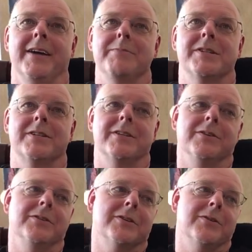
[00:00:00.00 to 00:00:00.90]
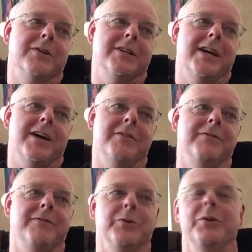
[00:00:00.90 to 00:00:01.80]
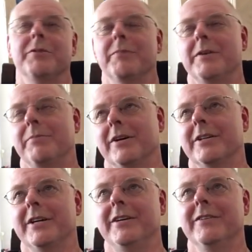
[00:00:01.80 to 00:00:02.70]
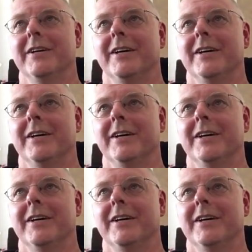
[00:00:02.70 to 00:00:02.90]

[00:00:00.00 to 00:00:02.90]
I'm still going to have food in my belly.